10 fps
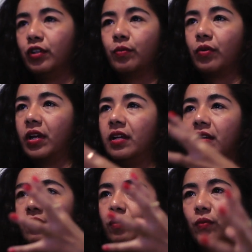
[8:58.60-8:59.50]
your brain
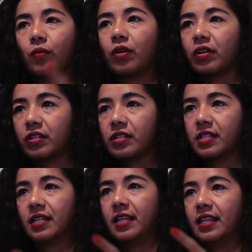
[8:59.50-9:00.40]

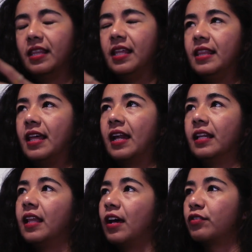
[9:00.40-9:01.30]
works, then that
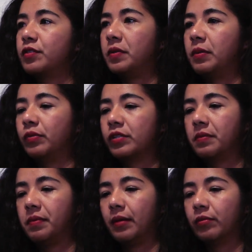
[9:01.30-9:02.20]
allows people
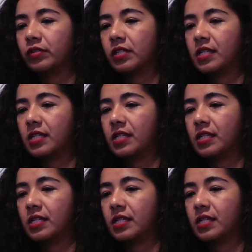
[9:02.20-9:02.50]
to be able to